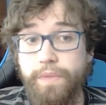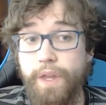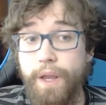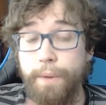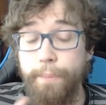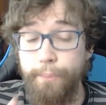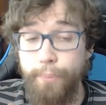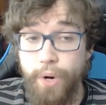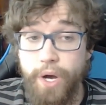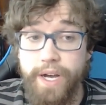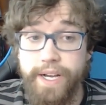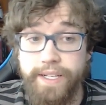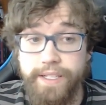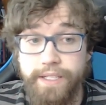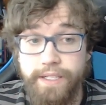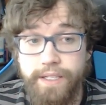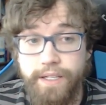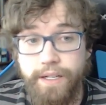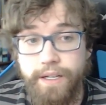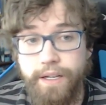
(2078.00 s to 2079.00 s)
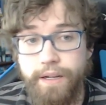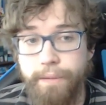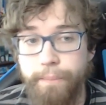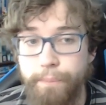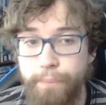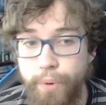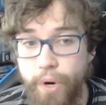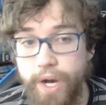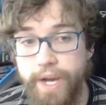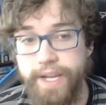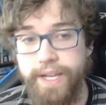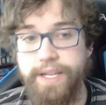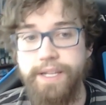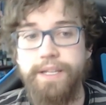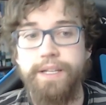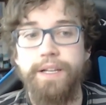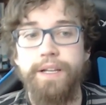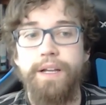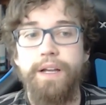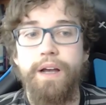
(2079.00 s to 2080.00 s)
but but
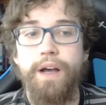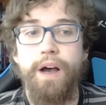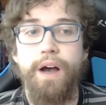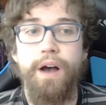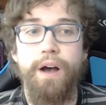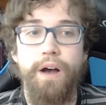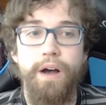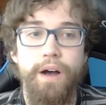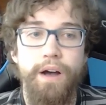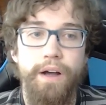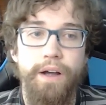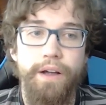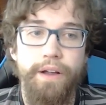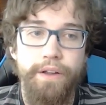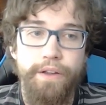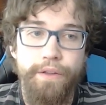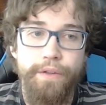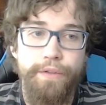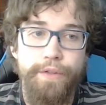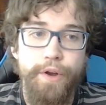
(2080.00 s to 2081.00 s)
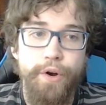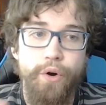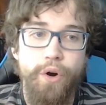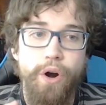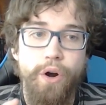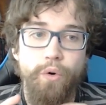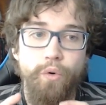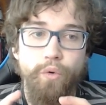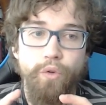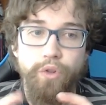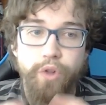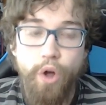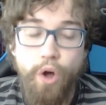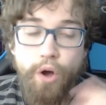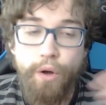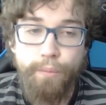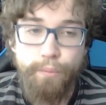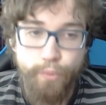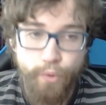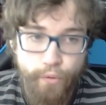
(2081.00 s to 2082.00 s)
uh, there are
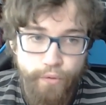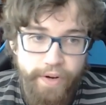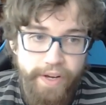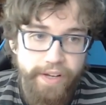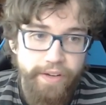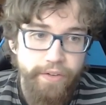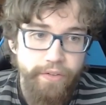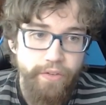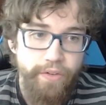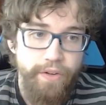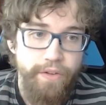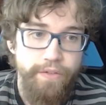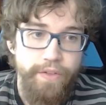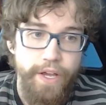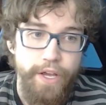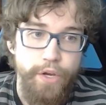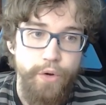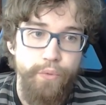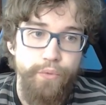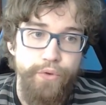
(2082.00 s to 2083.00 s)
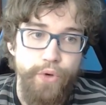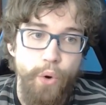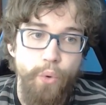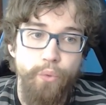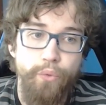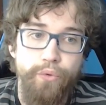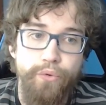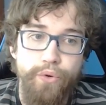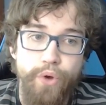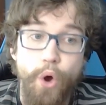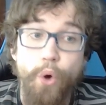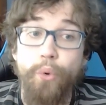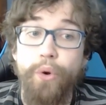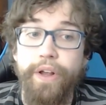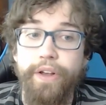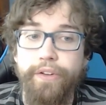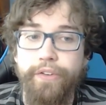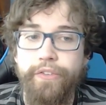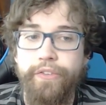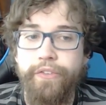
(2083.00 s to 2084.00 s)
long movies that you don't
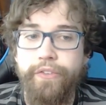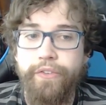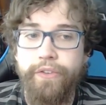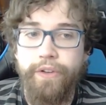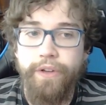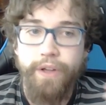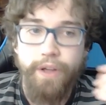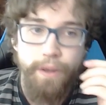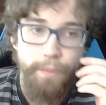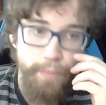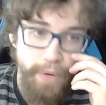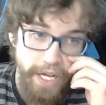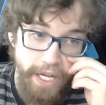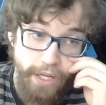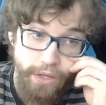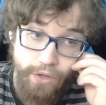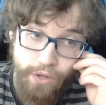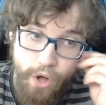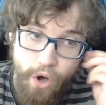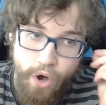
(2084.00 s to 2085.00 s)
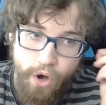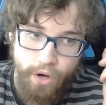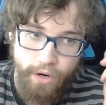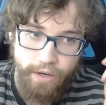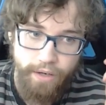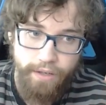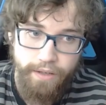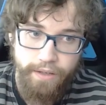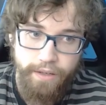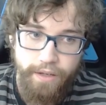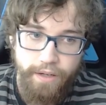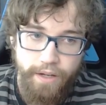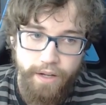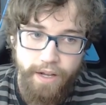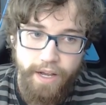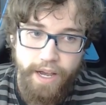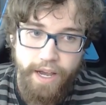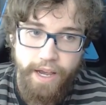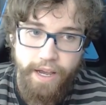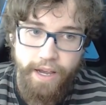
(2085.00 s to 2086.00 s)
notice being long,
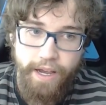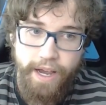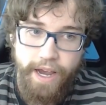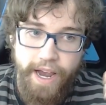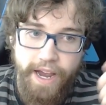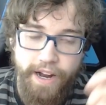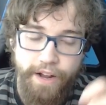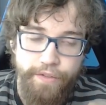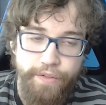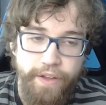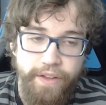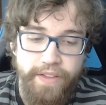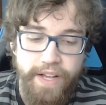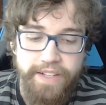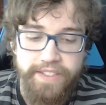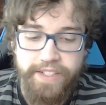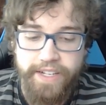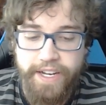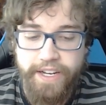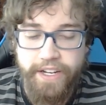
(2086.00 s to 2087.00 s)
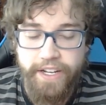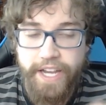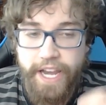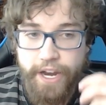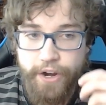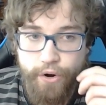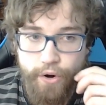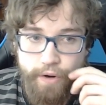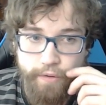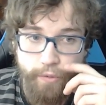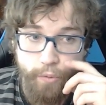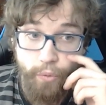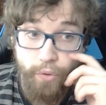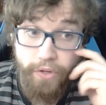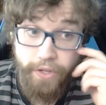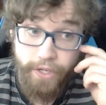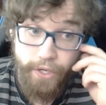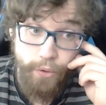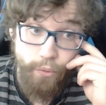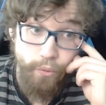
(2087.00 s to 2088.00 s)
and I think that's an indicator of a
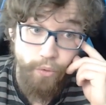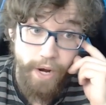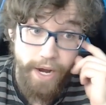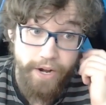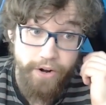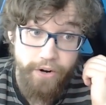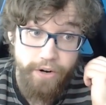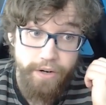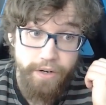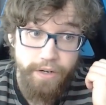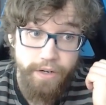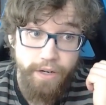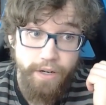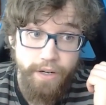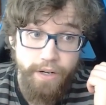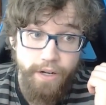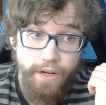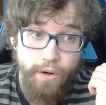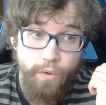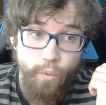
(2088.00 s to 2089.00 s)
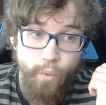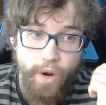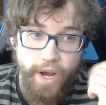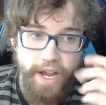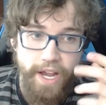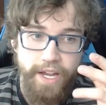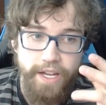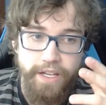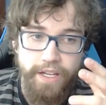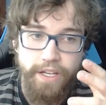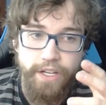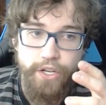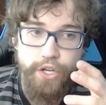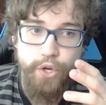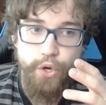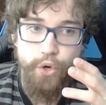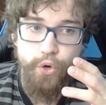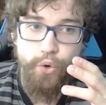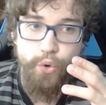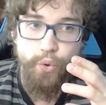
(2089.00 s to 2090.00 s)
really good writer when
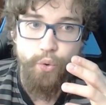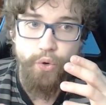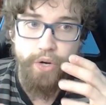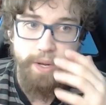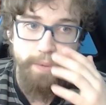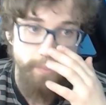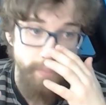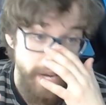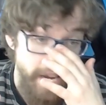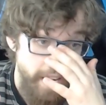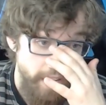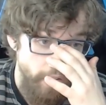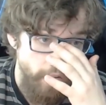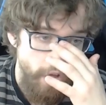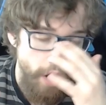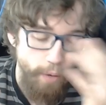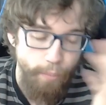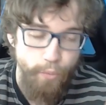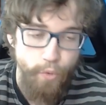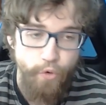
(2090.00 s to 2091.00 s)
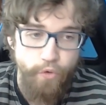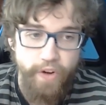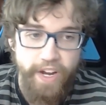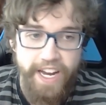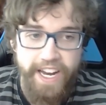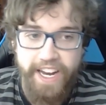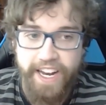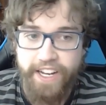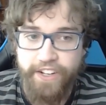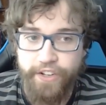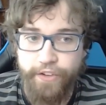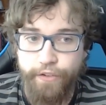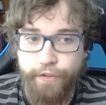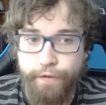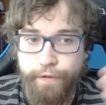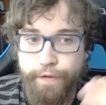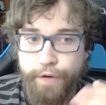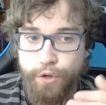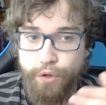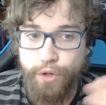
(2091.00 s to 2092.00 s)
you can be in a long movie and it doesn't
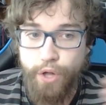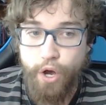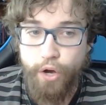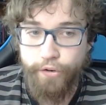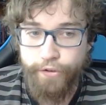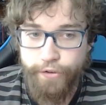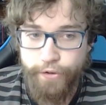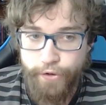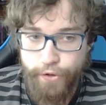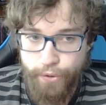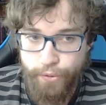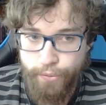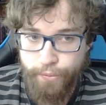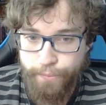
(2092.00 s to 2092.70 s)
feel long to you.